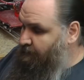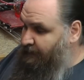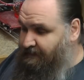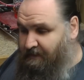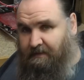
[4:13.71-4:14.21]
They
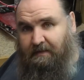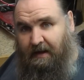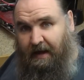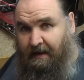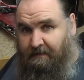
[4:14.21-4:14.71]
basically
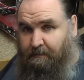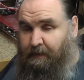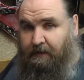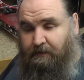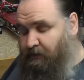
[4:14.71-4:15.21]
said it's a
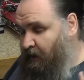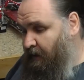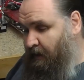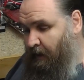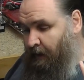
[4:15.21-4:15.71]
piece of
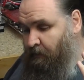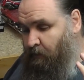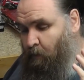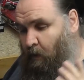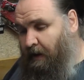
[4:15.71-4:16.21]
junk
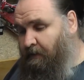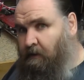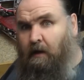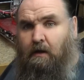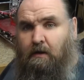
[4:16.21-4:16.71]
and the one